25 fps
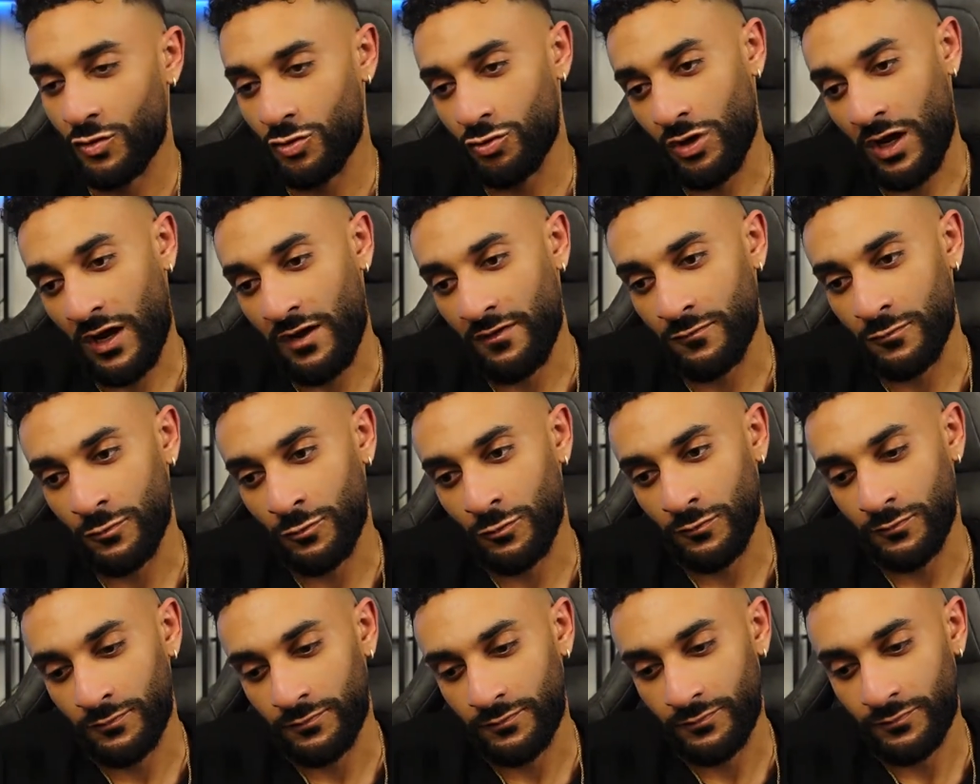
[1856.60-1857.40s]

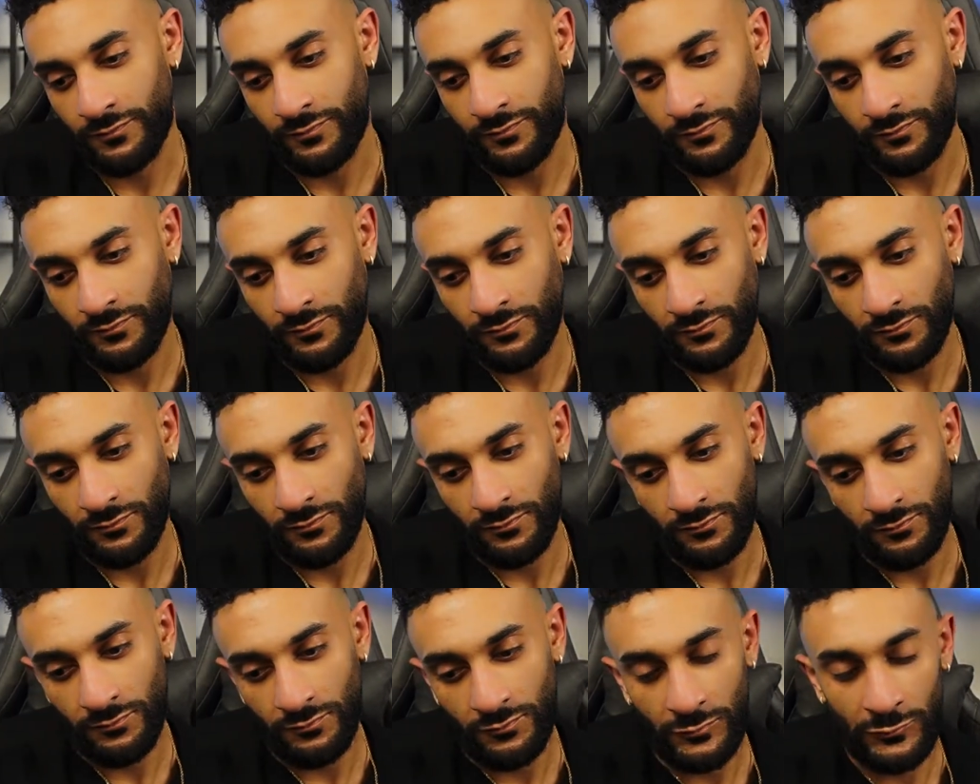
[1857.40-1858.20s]
travel,
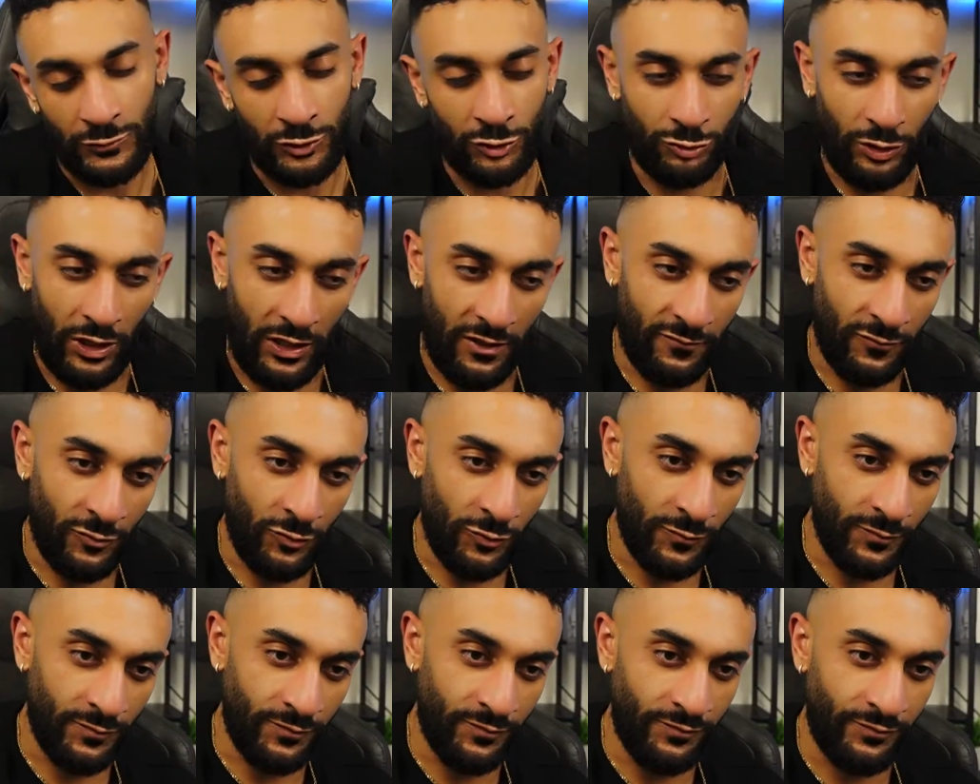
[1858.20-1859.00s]

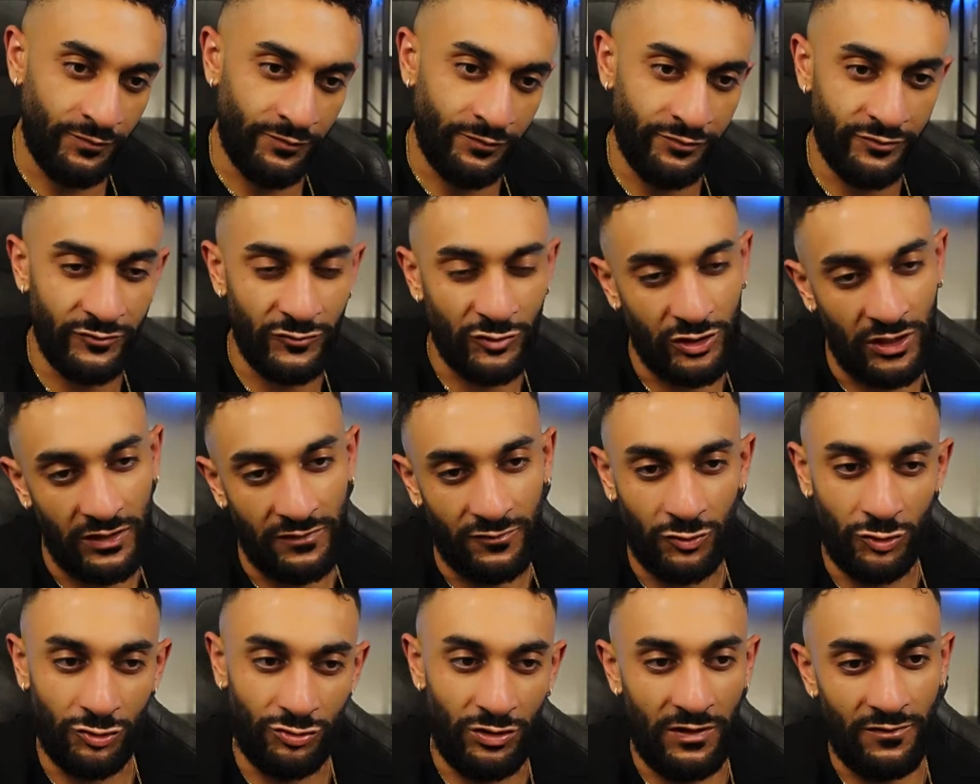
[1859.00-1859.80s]
travel,
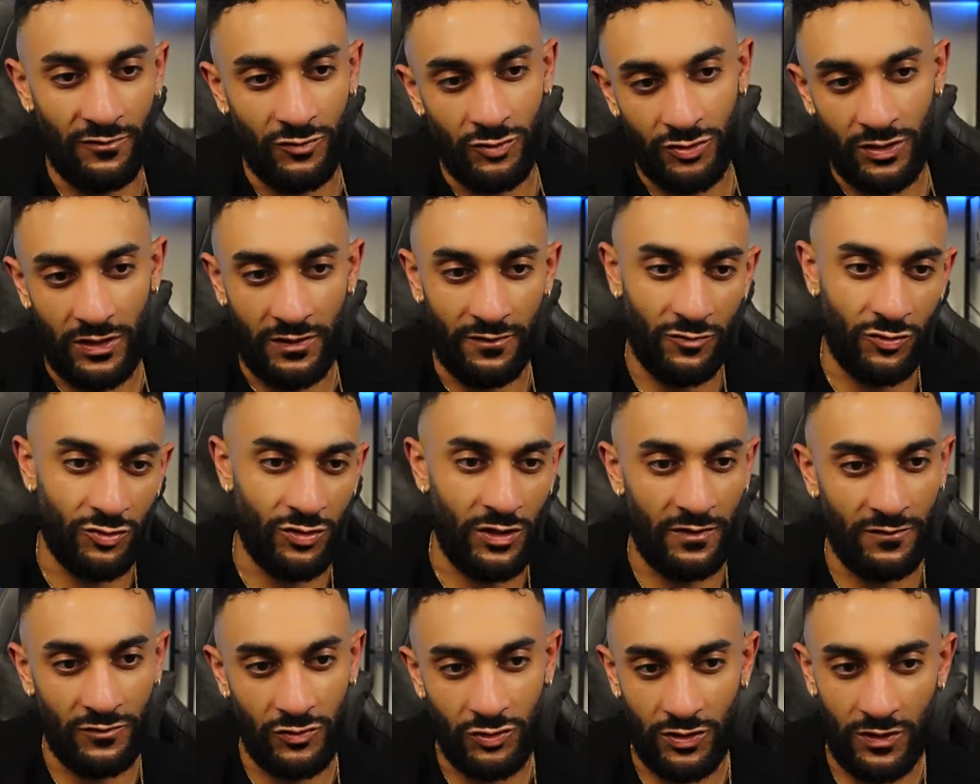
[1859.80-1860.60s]
travel, travel, travel, travel,
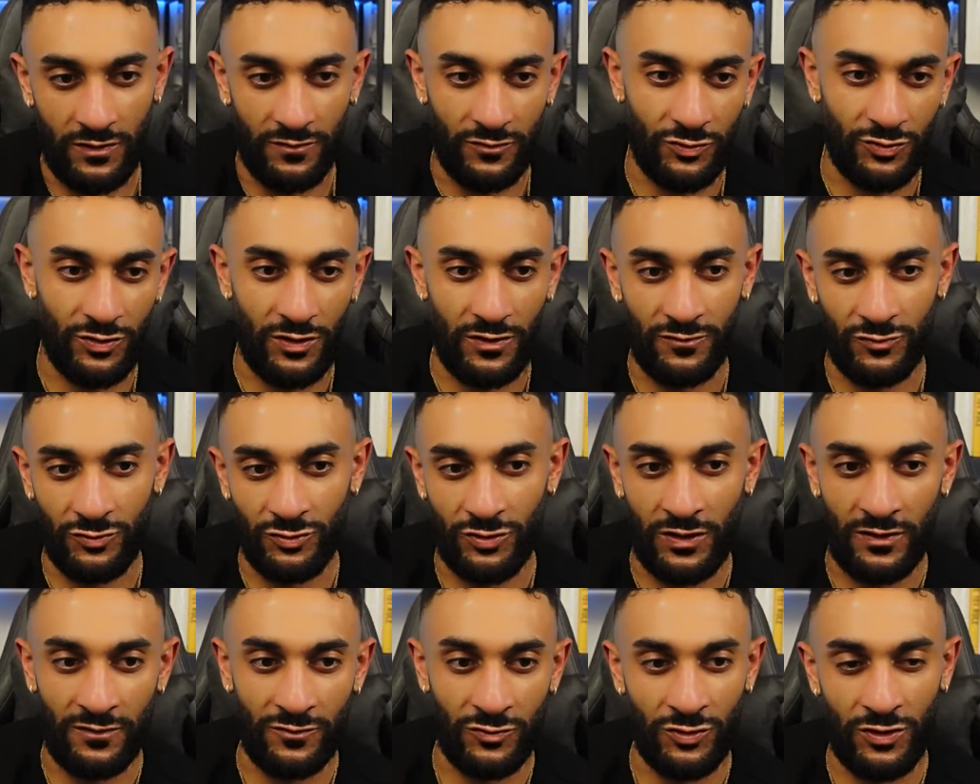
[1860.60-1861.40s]
travel, travel,
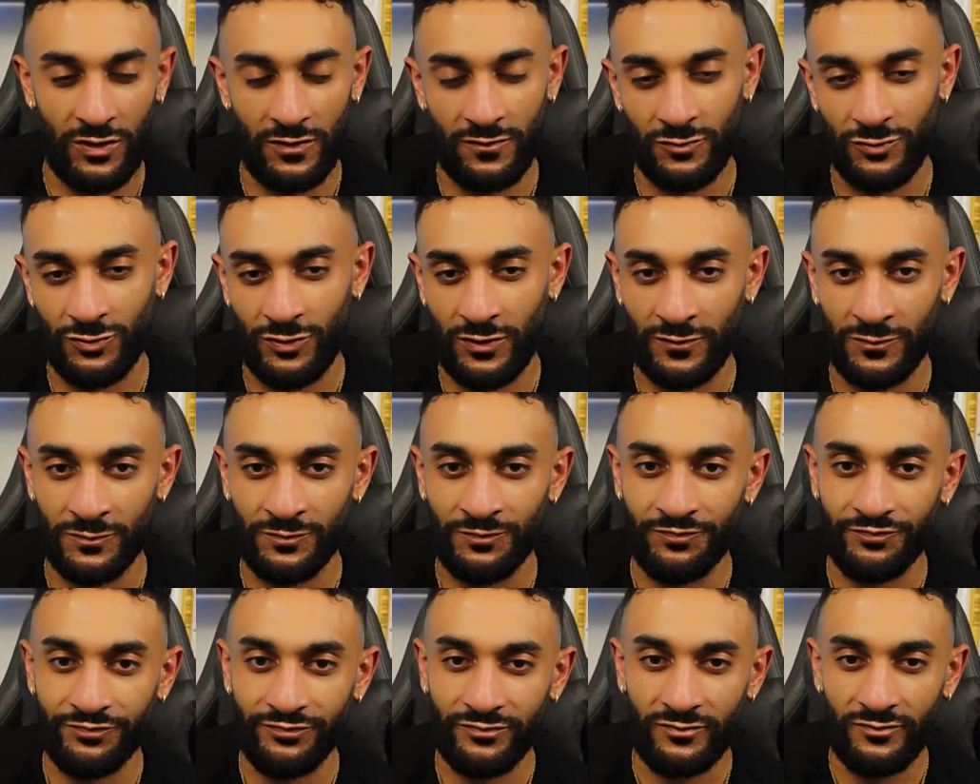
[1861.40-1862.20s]
travel, travel, travel.
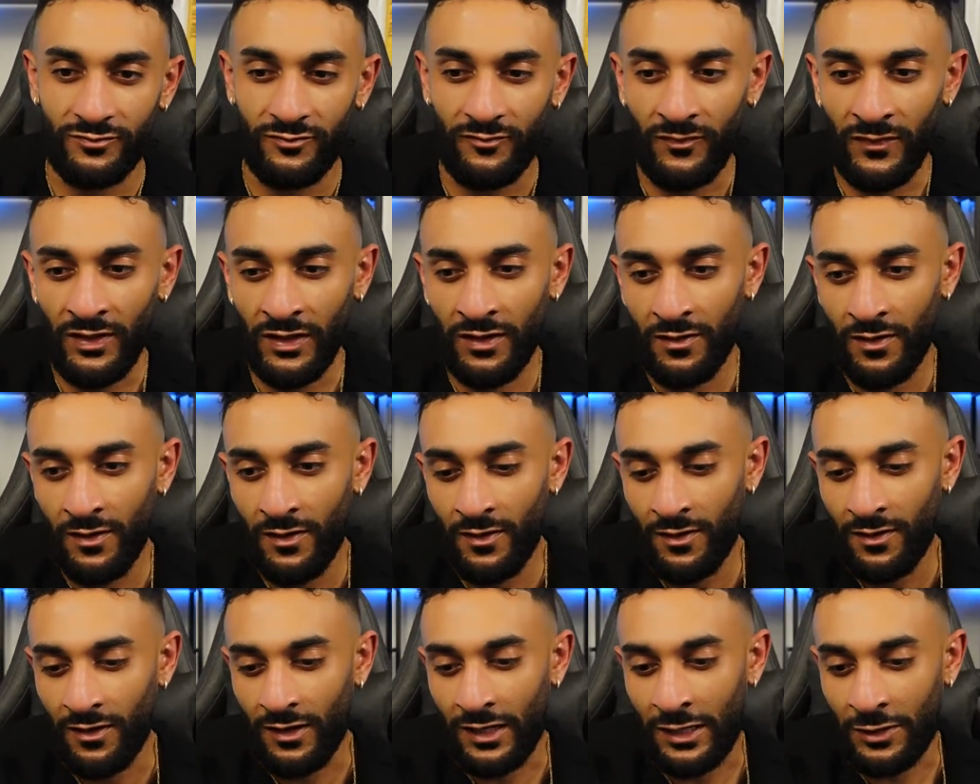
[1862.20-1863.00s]

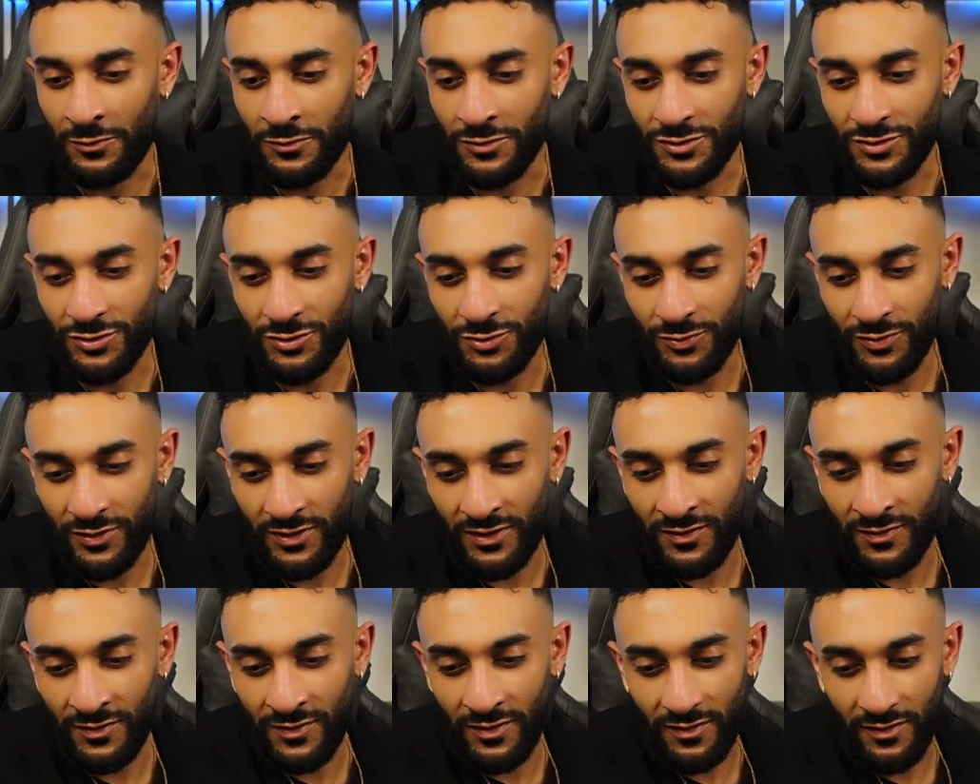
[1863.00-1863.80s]
I was
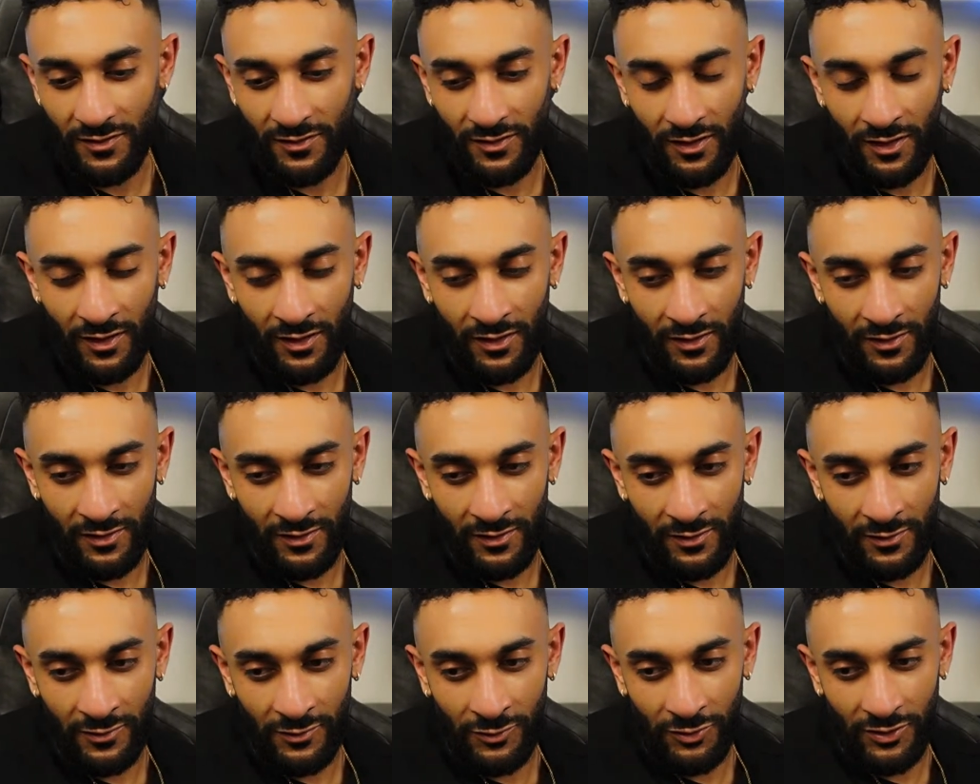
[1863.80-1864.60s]
doing
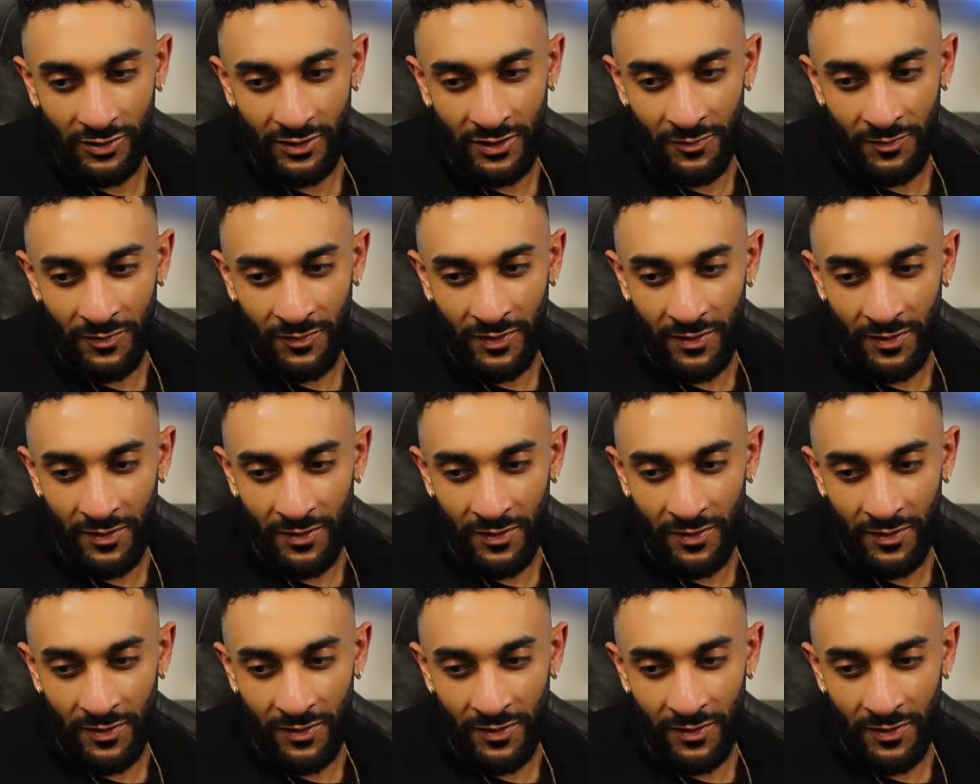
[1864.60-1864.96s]
looking at